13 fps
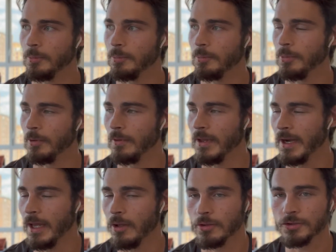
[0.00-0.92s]
But
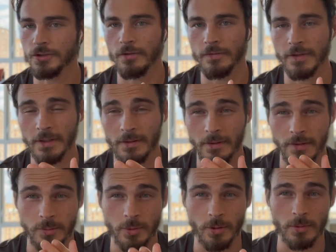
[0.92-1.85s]
then I also think that
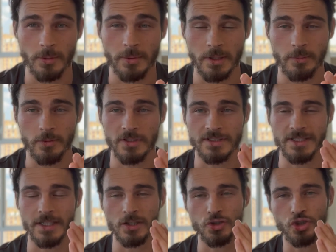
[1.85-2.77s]
there's probably people that
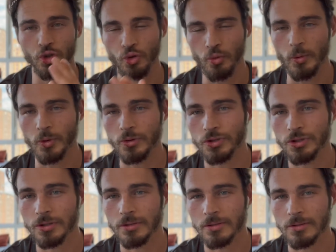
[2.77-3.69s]
take too
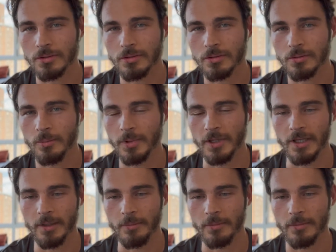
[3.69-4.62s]
much
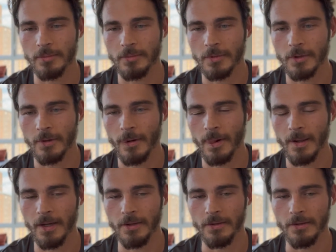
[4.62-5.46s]
blame and